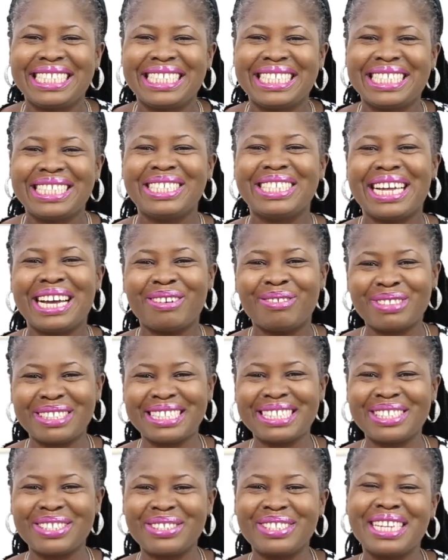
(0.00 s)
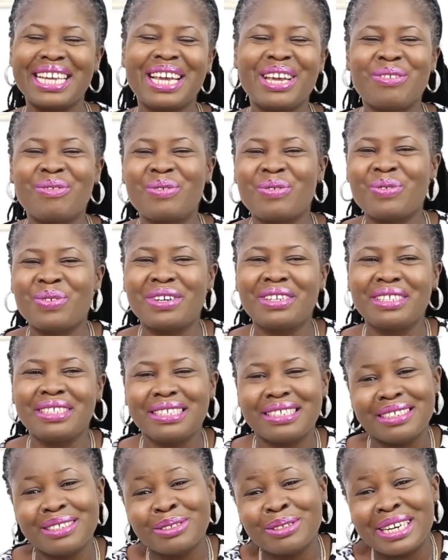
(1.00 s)
Good afternoon, everyone.
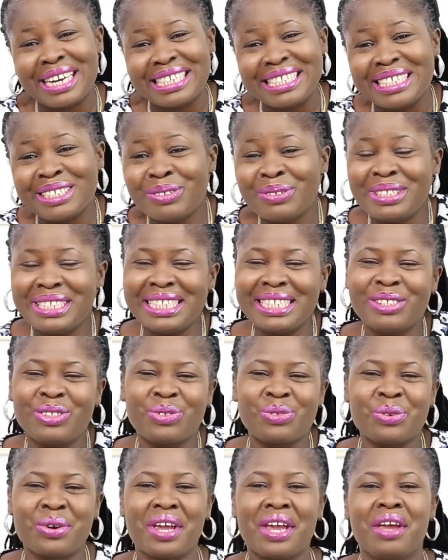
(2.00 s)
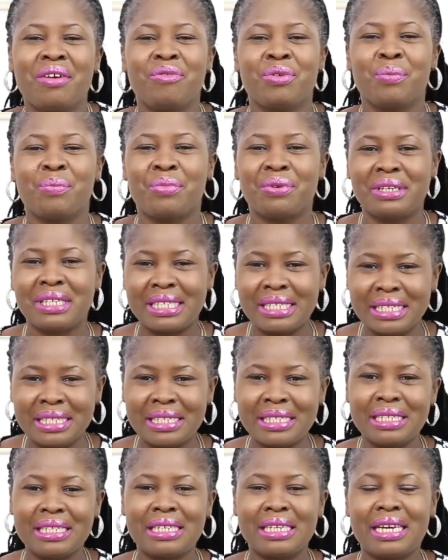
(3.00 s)
I say good day to everybody.